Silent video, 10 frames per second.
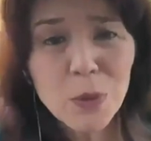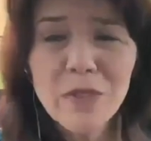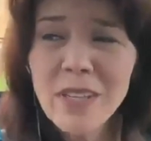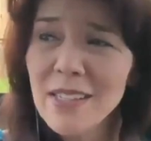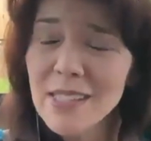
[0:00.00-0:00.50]

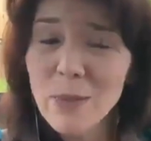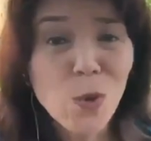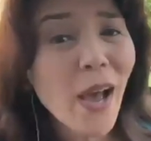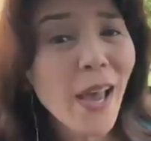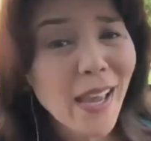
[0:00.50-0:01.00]
They'd watch
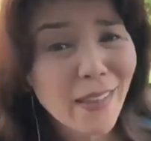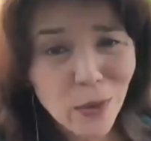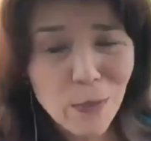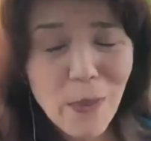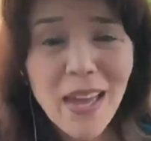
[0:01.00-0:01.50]
movies. It was
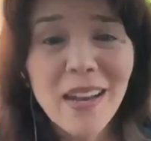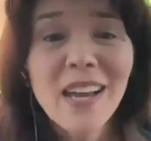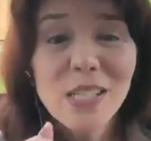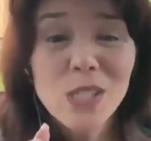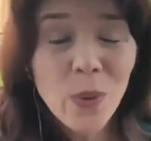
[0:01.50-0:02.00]
quiet. They go
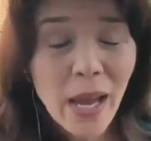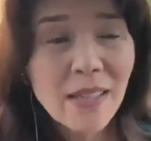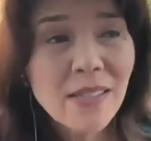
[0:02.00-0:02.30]
to bed.